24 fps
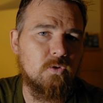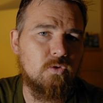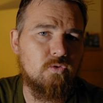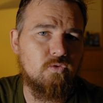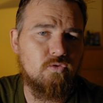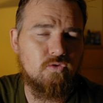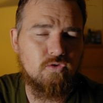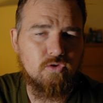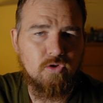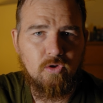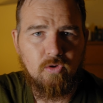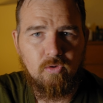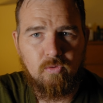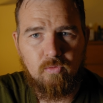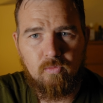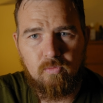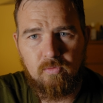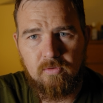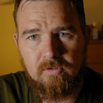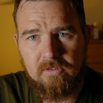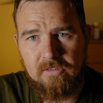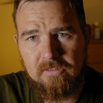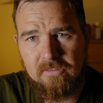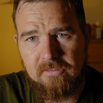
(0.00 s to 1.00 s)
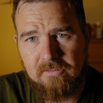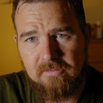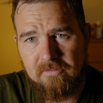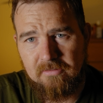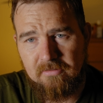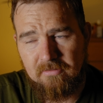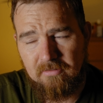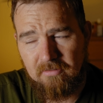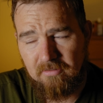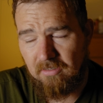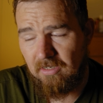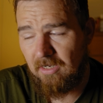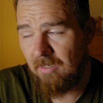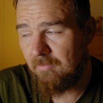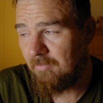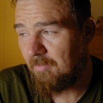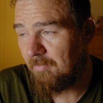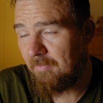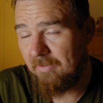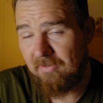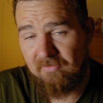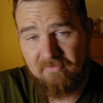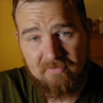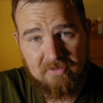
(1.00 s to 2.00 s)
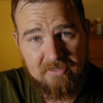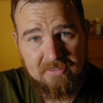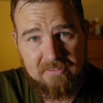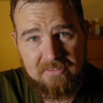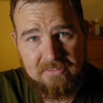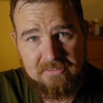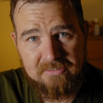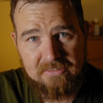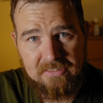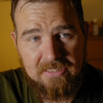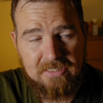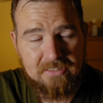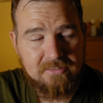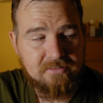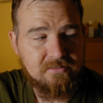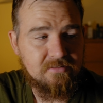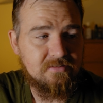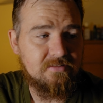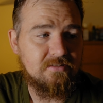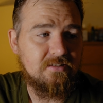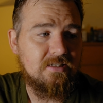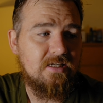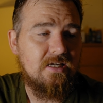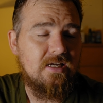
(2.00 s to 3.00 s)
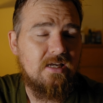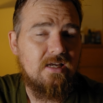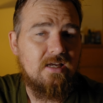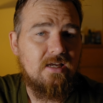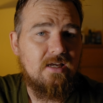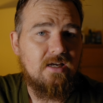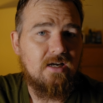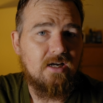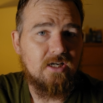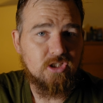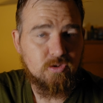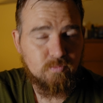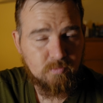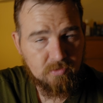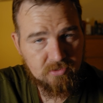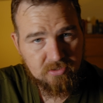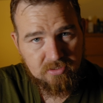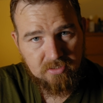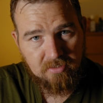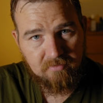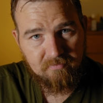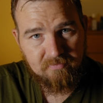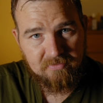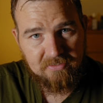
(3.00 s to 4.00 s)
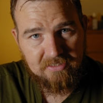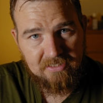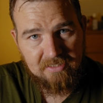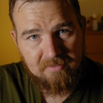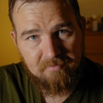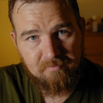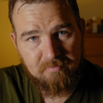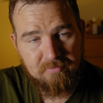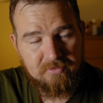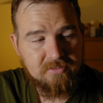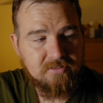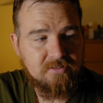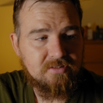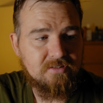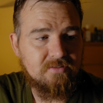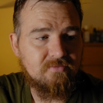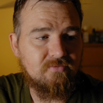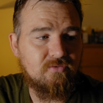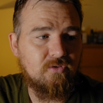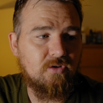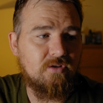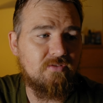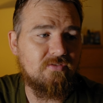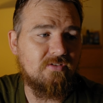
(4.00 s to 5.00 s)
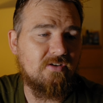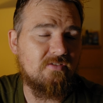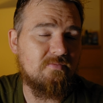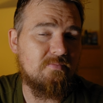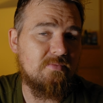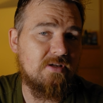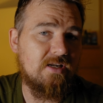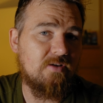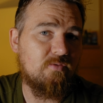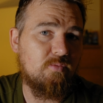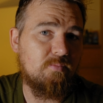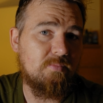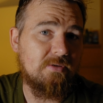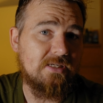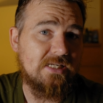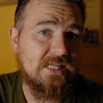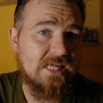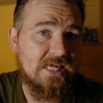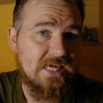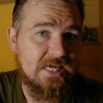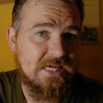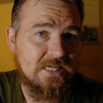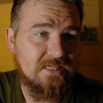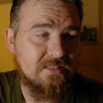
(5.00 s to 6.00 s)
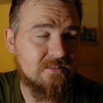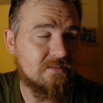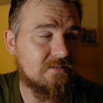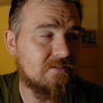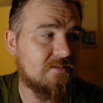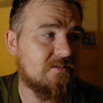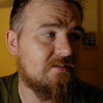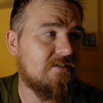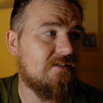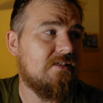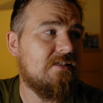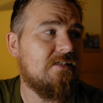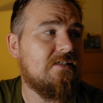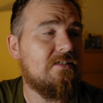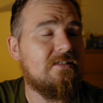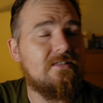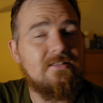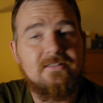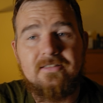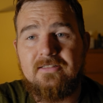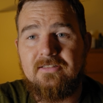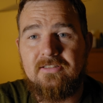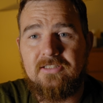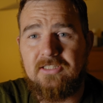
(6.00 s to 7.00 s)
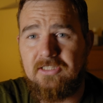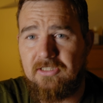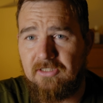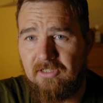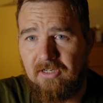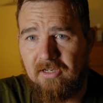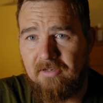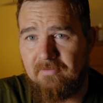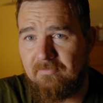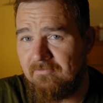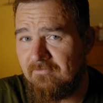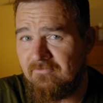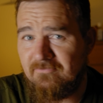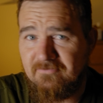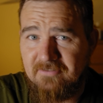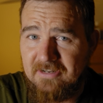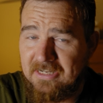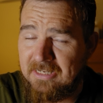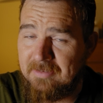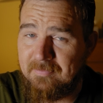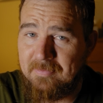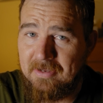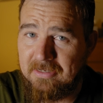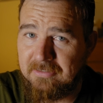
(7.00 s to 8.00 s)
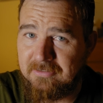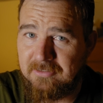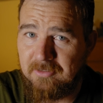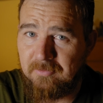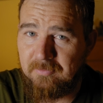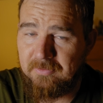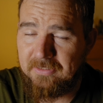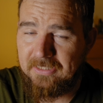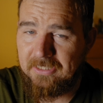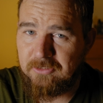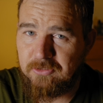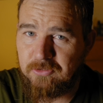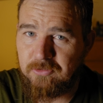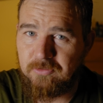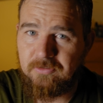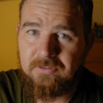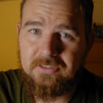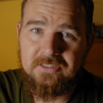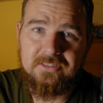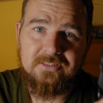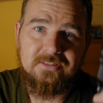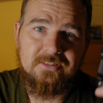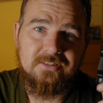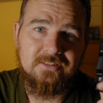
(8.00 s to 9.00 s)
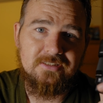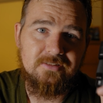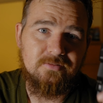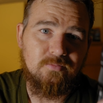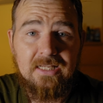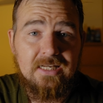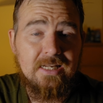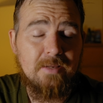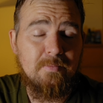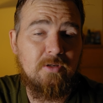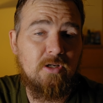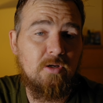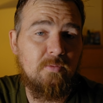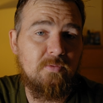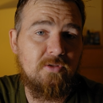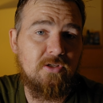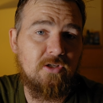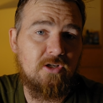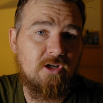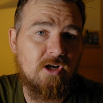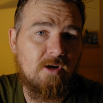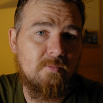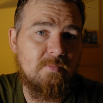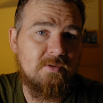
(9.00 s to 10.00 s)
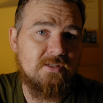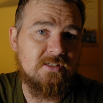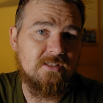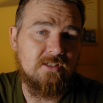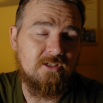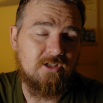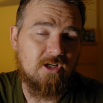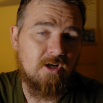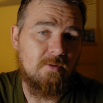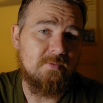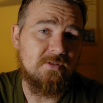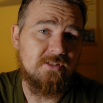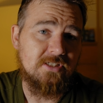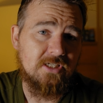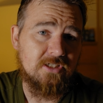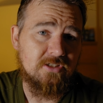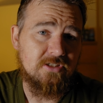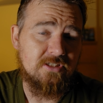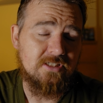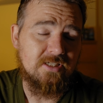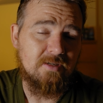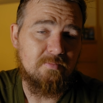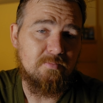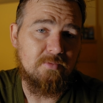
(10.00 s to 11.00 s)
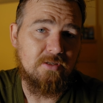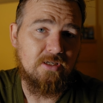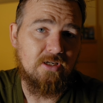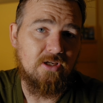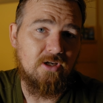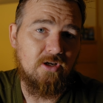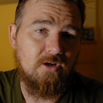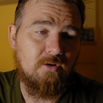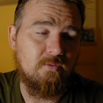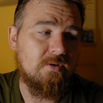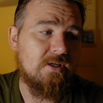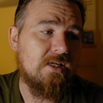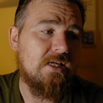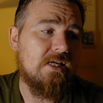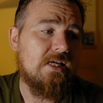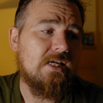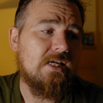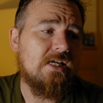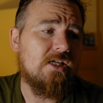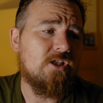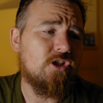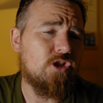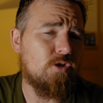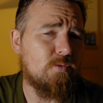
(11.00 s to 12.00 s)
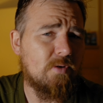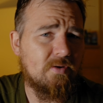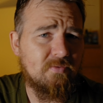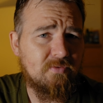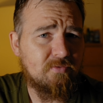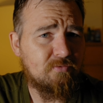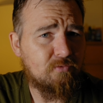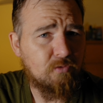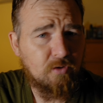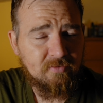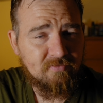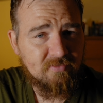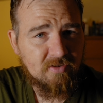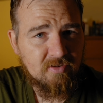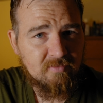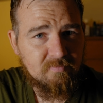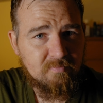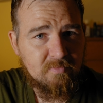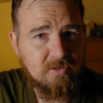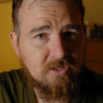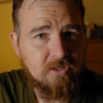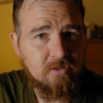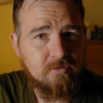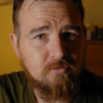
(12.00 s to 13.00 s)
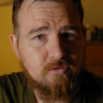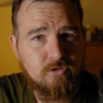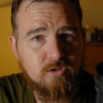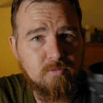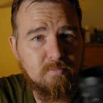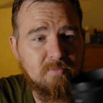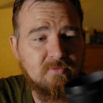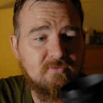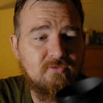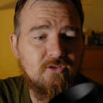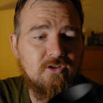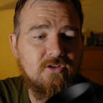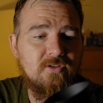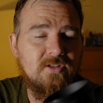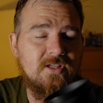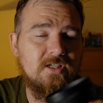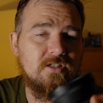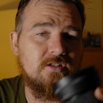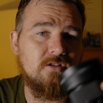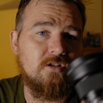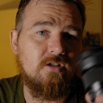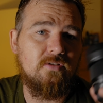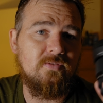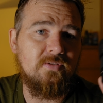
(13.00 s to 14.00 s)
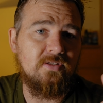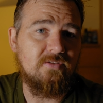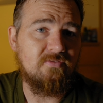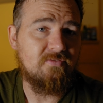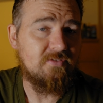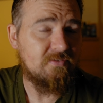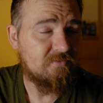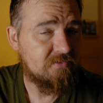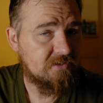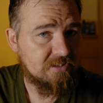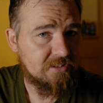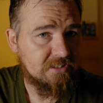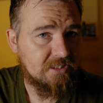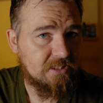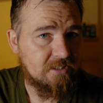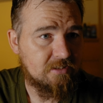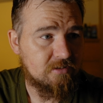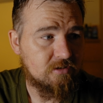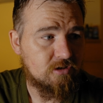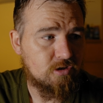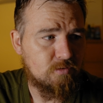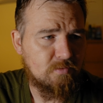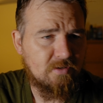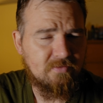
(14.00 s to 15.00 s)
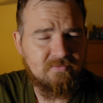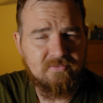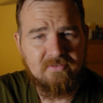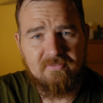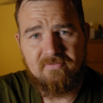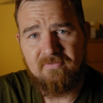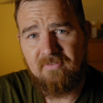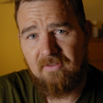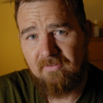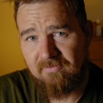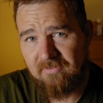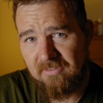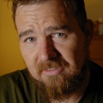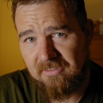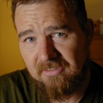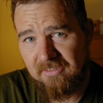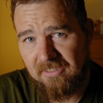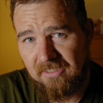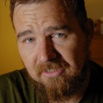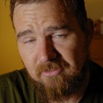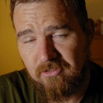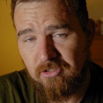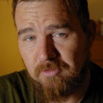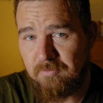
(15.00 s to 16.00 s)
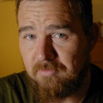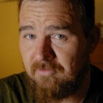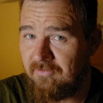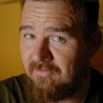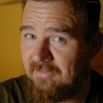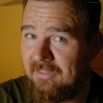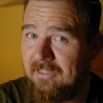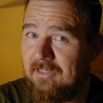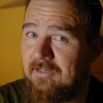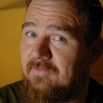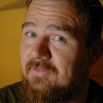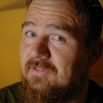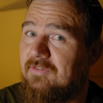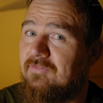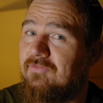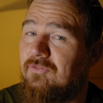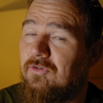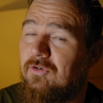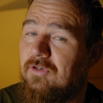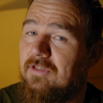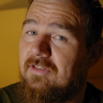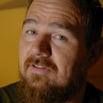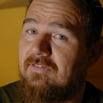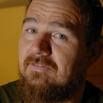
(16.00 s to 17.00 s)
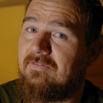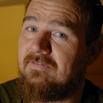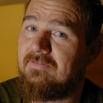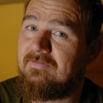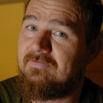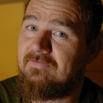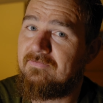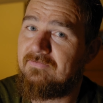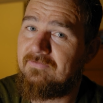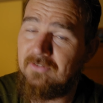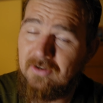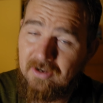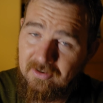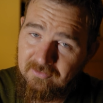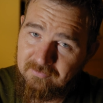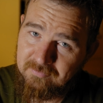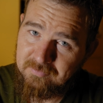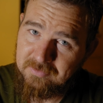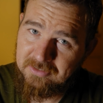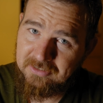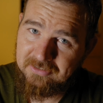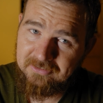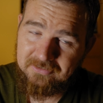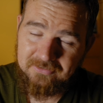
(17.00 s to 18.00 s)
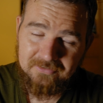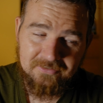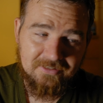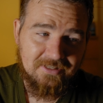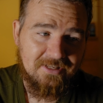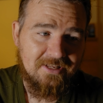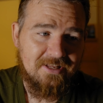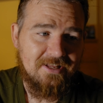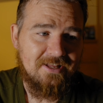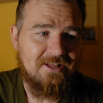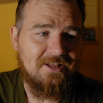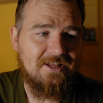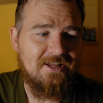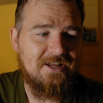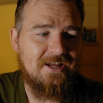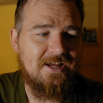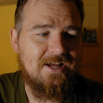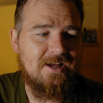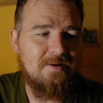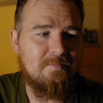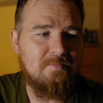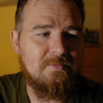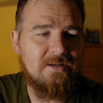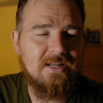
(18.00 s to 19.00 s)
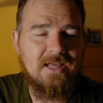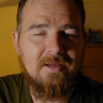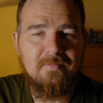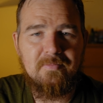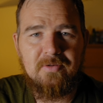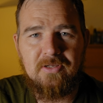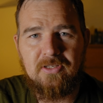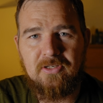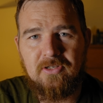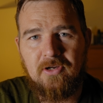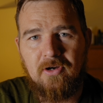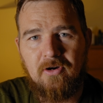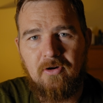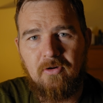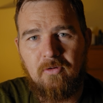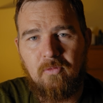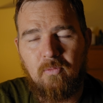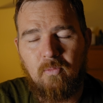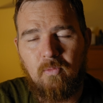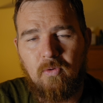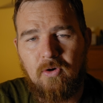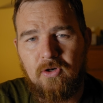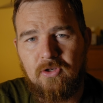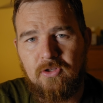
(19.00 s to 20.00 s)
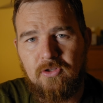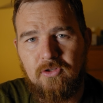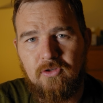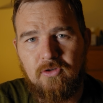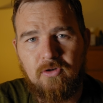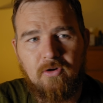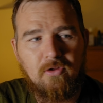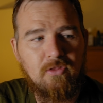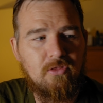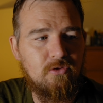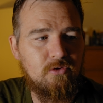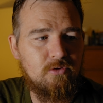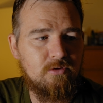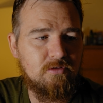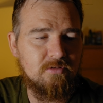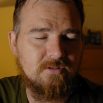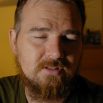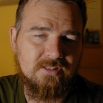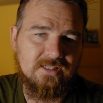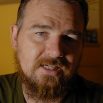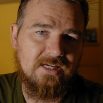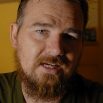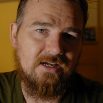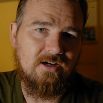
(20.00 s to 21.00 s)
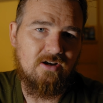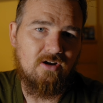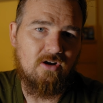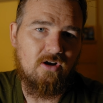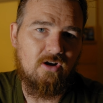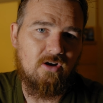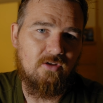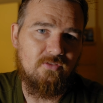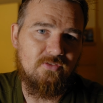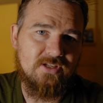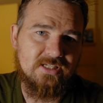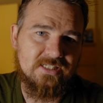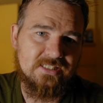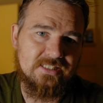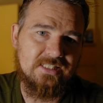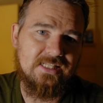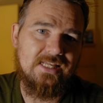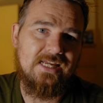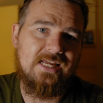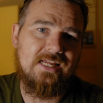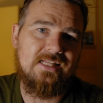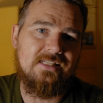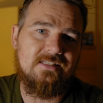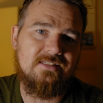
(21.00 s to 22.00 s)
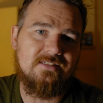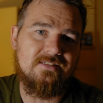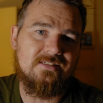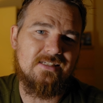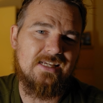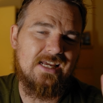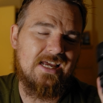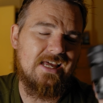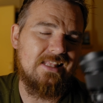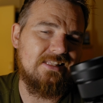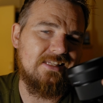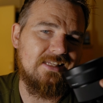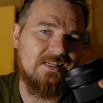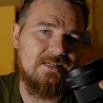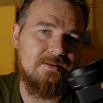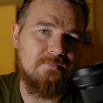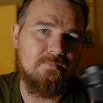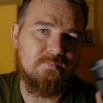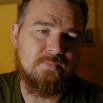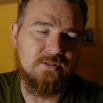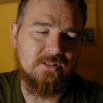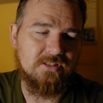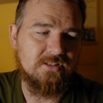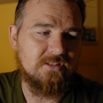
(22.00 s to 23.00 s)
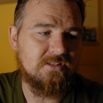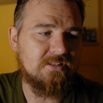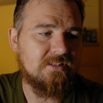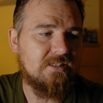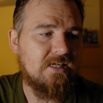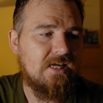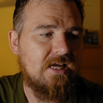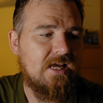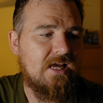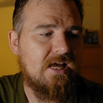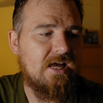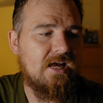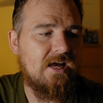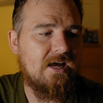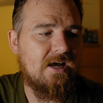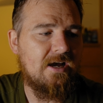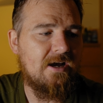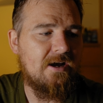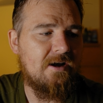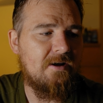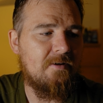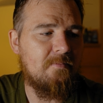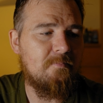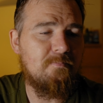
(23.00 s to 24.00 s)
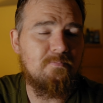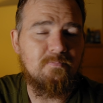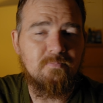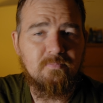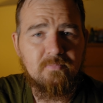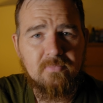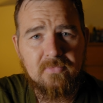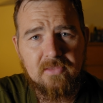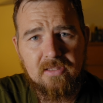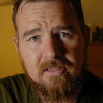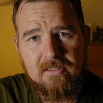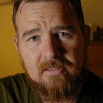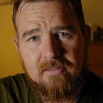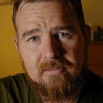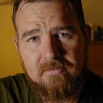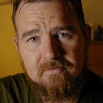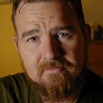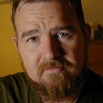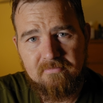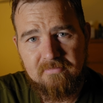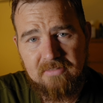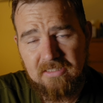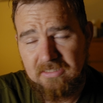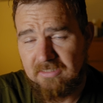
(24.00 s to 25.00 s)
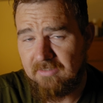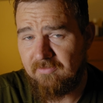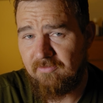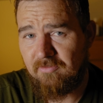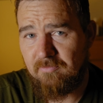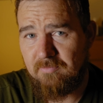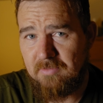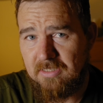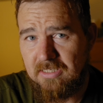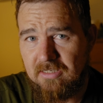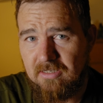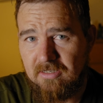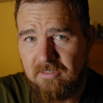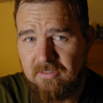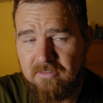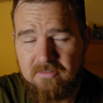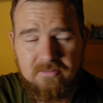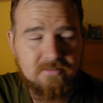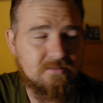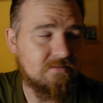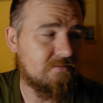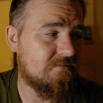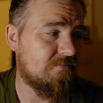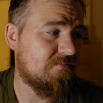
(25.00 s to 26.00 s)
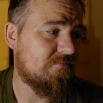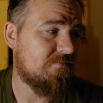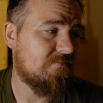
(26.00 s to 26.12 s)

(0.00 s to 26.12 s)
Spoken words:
So I'm a big fan of this lens. I switched out for the Olympus 45mm F1.8. Did I really mess up with that choice? Let me know with your comments in the comment section down below. Do you have the 45mm? Do you prefer this over the 56? Do you have the 56? Do you prefer that over your 45mm? Let me know what your thoughts are on this lens and the Olympus. That's it for me, guys.